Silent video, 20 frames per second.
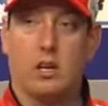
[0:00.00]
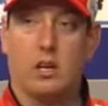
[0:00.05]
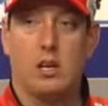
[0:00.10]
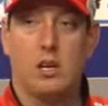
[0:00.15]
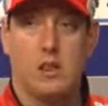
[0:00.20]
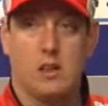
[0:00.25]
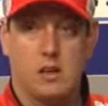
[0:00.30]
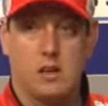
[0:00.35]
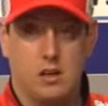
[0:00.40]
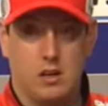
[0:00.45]

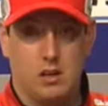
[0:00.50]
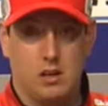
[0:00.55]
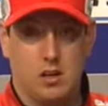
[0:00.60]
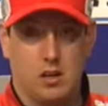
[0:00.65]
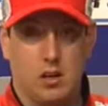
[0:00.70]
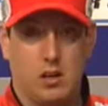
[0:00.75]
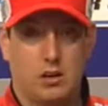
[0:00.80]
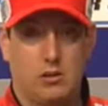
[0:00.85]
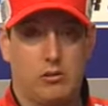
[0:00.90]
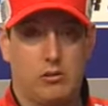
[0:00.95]
And
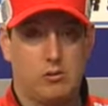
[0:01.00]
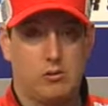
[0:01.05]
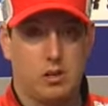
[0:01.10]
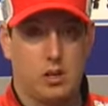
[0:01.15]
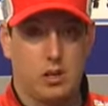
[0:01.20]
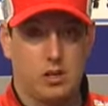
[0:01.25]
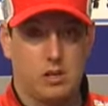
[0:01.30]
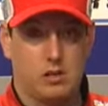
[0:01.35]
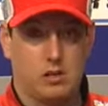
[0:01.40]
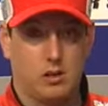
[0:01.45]
then
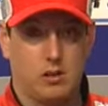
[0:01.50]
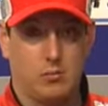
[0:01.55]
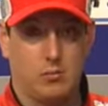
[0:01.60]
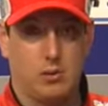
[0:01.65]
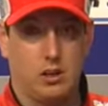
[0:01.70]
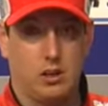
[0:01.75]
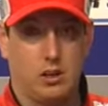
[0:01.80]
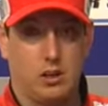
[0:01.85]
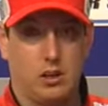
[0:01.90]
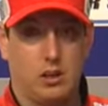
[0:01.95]
Tuesday it's going to
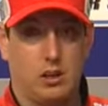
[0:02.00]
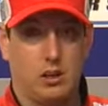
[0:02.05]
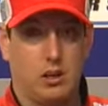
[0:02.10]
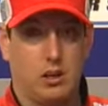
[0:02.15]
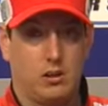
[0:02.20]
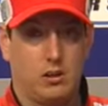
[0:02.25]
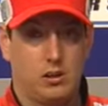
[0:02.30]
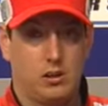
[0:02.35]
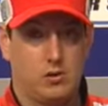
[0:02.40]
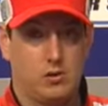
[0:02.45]
be you
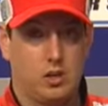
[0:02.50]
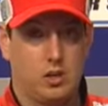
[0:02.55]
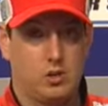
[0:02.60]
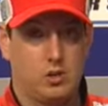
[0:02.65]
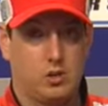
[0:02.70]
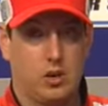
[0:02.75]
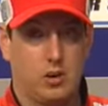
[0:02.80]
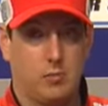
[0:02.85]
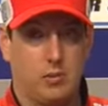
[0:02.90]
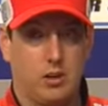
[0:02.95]
know,
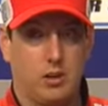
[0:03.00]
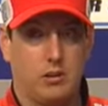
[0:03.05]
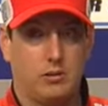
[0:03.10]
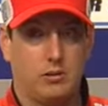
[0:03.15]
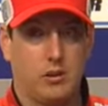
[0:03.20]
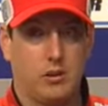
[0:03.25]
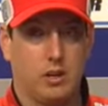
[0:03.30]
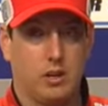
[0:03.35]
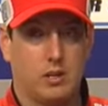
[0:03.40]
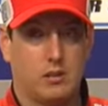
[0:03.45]
JGR meetings,
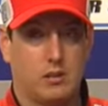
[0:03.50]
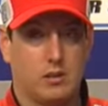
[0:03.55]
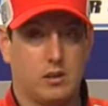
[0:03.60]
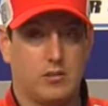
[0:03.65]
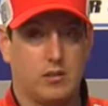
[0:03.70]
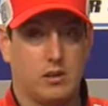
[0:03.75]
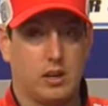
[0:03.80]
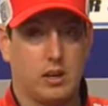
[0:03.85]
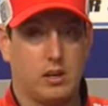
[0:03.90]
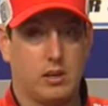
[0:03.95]
all that
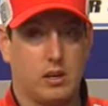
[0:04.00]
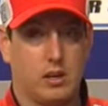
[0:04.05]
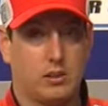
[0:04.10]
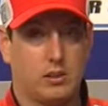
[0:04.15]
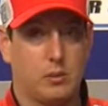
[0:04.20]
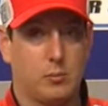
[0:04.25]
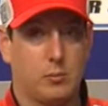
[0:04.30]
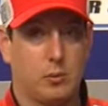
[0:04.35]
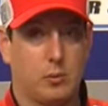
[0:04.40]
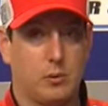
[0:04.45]
stuff. I got a
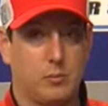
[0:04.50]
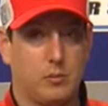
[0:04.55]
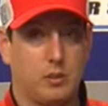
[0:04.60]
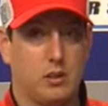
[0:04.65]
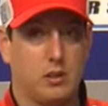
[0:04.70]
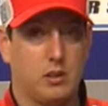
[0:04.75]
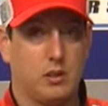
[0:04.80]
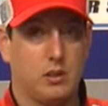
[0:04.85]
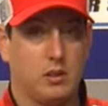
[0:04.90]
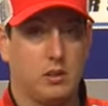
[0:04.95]
doctor
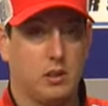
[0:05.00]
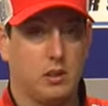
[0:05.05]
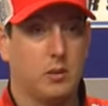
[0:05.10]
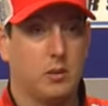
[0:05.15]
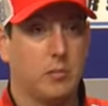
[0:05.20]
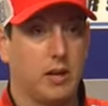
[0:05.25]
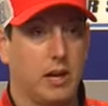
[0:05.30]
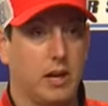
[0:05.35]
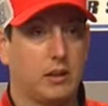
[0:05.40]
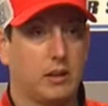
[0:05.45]
appointment, and
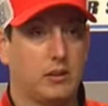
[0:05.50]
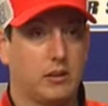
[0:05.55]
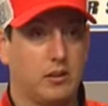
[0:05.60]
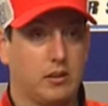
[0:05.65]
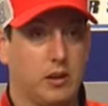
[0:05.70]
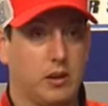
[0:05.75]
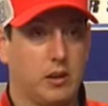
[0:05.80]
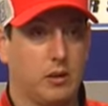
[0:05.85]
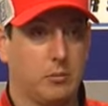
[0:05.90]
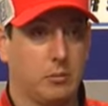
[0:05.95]
then back to
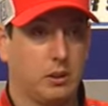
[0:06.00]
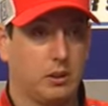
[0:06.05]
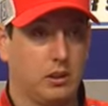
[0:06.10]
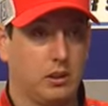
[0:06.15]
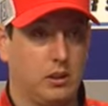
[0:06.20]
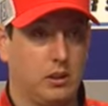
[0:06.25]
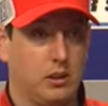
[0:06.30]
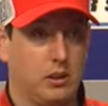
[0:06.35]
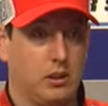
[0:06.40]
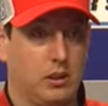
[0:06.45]
therapy.
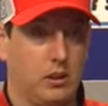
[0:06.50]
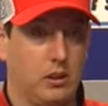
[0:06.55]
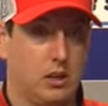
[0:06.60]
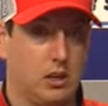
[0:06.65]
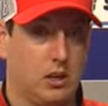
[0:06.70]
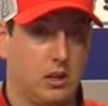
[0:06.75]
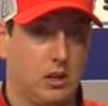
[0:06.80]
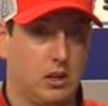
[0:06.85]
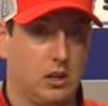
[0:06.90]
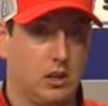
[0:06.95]

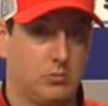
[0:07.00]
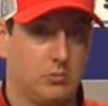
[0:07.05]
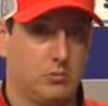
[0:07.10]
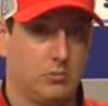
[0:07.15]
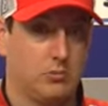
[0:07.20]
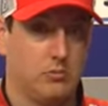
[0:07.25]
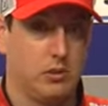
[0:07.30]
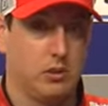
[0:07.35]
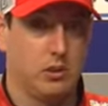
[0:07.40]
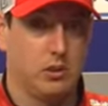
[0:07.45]

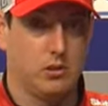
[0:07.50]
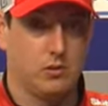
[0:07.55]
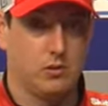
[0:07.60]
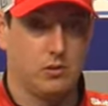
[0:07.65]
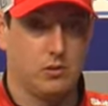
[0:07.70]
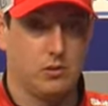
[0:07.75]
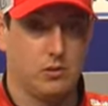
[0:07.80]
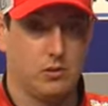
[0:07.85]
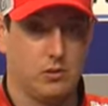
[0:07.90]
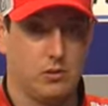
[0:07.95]
You know,
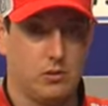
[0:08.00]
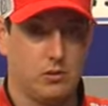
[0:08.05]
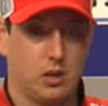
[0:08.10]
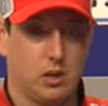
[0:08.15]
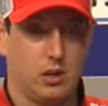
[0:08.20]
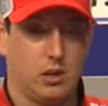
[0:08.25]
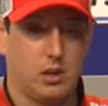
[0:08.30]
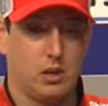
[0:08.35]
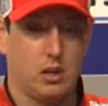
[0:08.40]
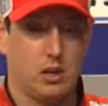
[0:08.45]
so Tuesday
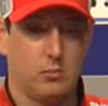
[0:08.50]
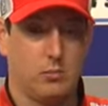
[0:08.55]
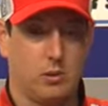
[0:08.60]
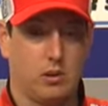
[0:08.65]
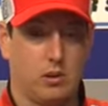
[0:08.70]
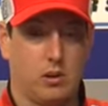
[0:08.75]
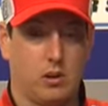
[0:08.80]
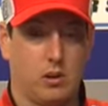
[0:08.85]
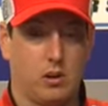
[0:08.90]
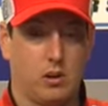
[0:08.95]
I'll hit it
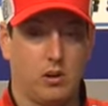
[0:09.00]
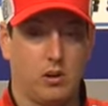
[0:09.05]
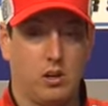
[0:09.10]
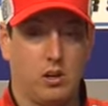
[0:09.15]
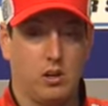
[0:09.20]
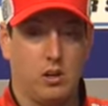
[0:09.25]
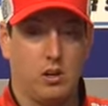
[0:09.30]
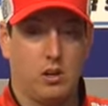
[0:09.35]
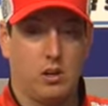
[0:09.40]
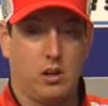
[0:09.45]
pretty hard.
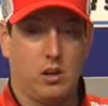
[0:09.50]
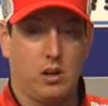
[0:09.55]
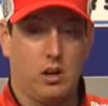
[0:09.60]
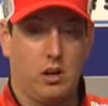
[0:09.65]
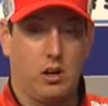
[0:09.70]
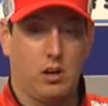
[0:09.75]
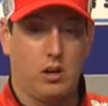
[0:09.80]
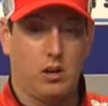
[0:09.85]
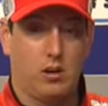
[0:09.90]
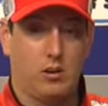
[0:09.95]

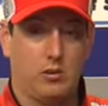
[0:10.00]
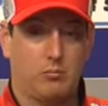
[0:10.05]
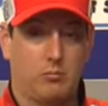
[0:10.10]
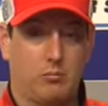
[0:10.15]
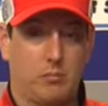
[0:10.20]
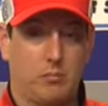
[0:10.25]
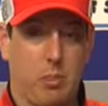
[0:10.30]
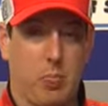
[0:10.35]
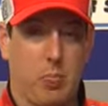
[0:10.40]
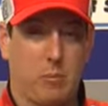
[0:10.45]

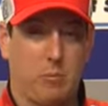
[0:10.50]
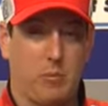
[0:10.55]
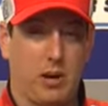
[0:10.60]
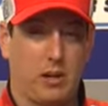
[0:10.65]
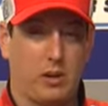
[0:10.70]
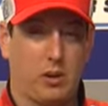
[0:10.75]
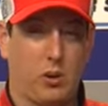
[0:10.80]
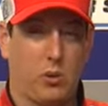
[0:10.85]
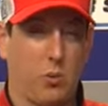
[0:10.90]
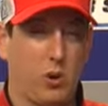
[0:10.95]

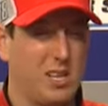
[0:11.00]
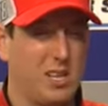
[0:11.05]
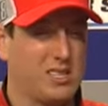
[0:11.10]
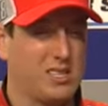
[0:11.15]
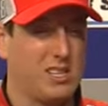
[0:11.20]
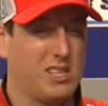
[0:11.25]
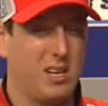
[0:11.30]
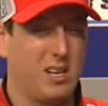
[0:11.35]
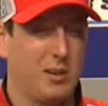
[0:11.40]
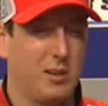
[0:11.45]
Might go
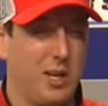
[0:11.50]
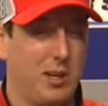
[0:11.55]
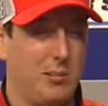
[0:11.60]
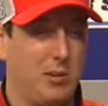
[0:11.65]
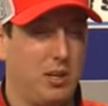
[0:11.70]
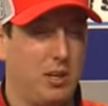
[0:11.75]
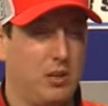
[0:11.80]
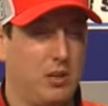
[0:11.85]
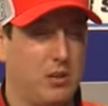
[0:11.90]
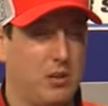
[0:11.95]
Wednesday
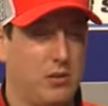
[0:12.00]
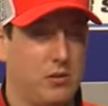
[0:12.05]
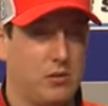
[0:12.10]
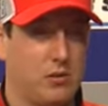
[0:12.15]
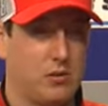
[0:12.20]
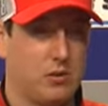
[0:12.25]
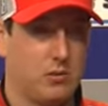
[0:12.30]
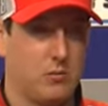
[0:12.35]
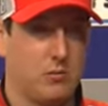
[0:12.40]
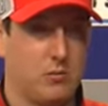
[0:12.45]
maybe and do
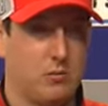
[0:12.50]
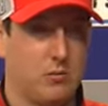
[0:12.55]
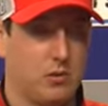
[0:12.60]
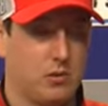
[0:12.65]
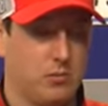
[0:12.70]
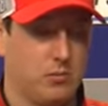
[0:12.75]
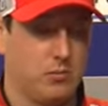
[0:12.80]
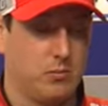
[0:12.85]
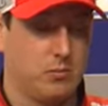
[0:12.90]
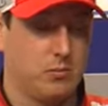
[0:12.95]

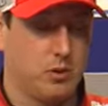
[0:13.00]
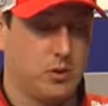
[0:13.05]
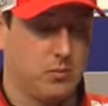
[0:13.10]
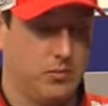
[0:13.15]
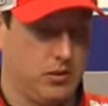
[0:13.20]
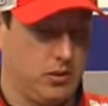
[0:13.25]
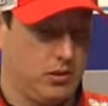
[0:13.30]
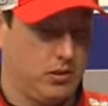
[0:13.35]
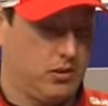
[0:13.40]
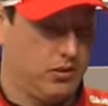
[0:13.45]
some
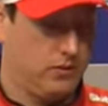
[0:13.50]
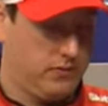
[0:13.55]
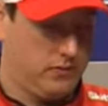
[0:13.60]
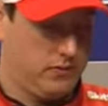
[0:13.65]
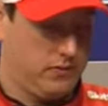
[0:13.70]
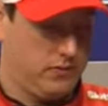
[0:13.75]
of the